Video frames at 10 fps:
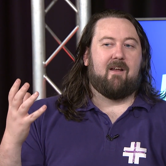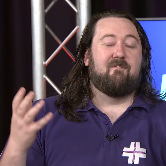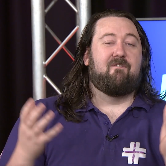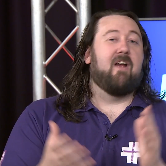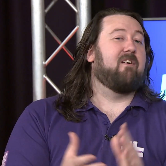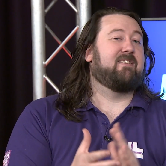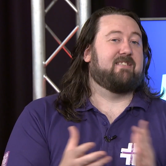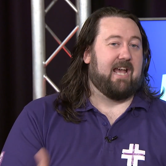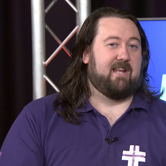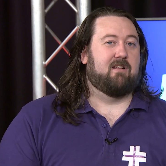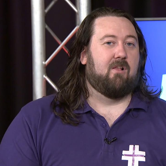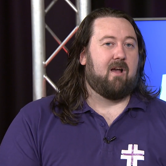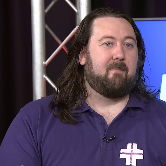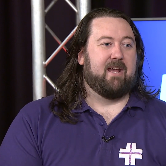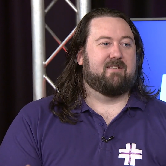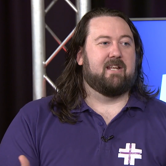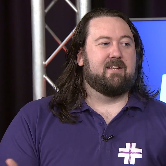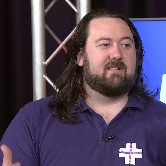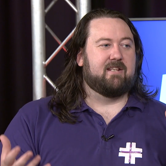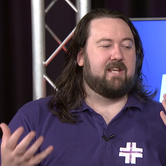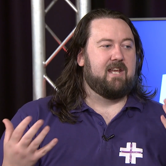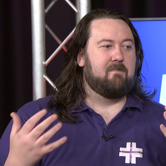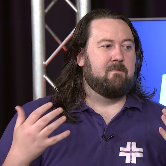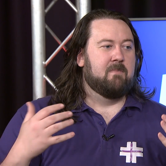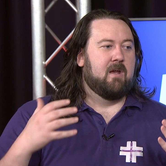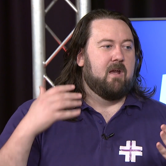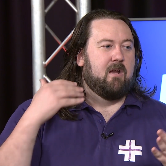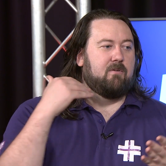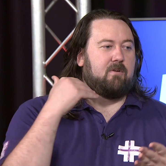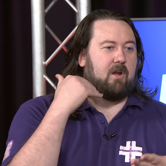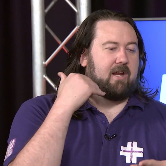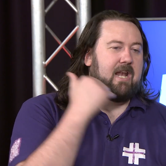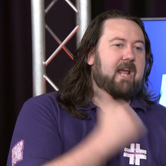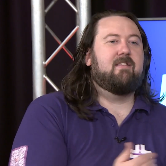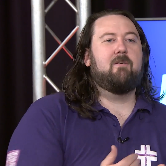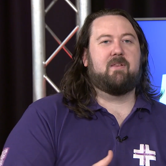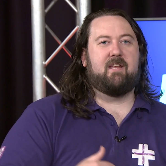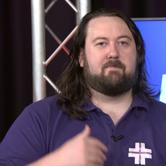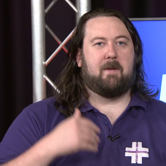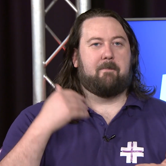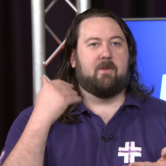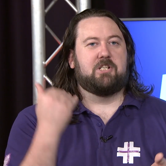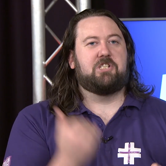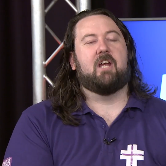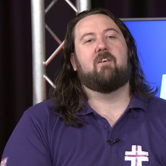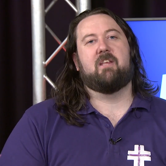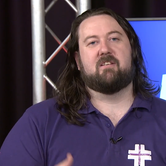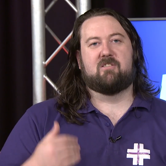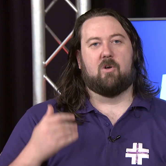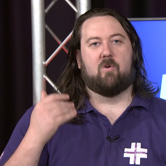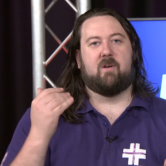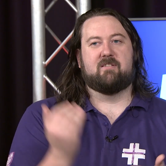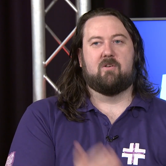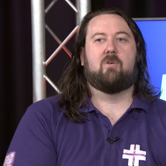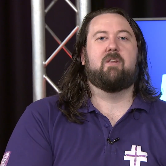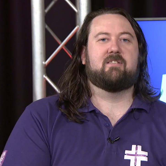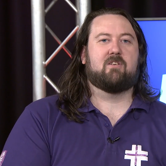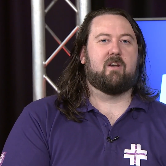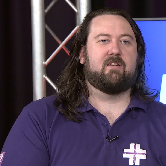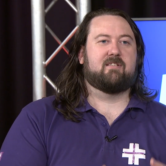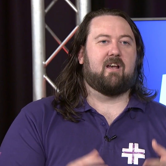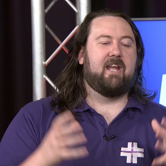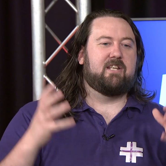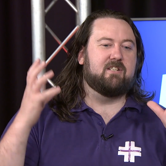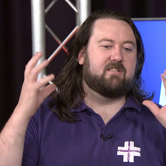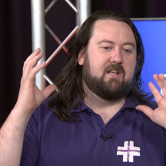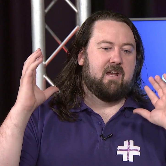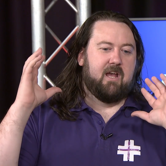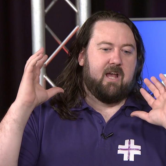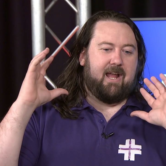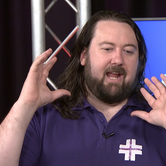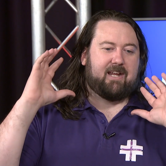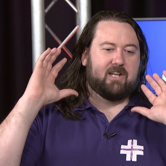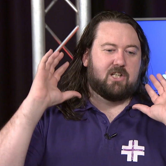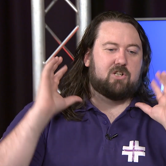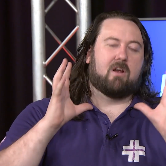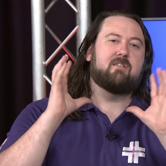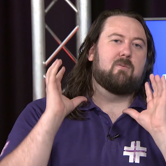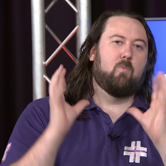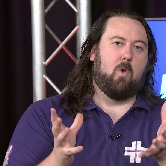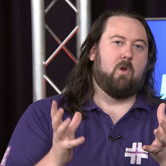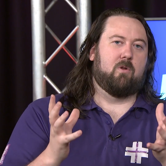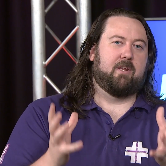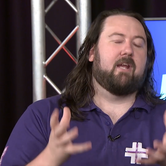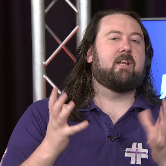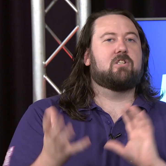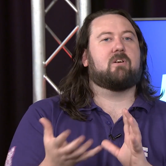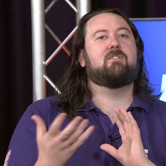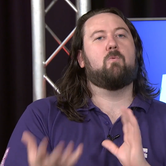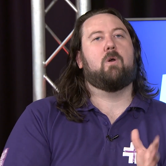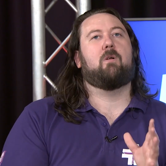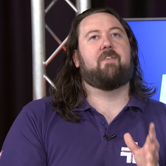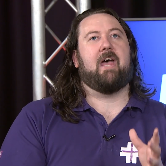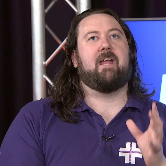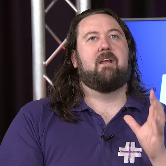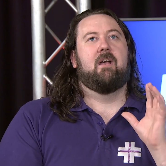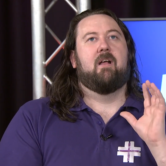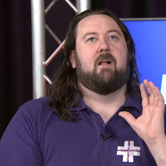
very sad climax. And it's him, connecting with these people and sharing their stories and all this kind of stuff. It constructs a world. It constructs a world that